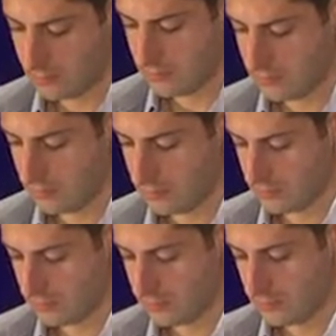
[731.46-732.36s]

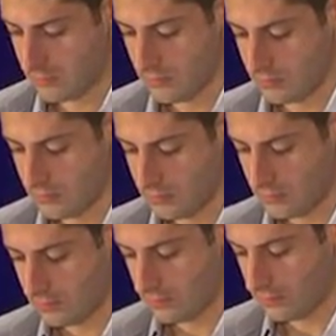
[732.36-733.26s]

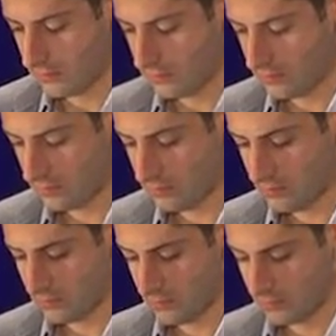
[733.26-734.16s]

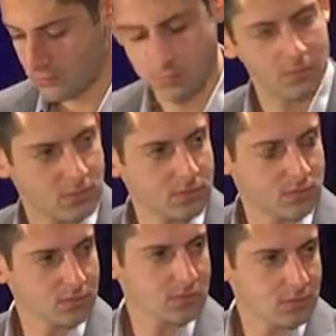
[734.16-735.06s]

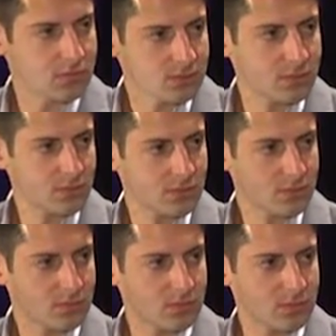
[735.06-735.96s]

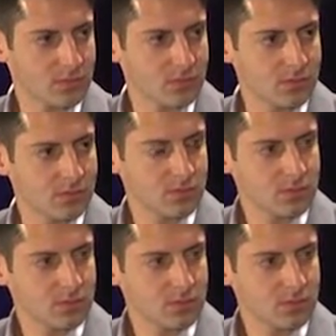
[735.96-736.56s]
No words are spoken by the person on screen.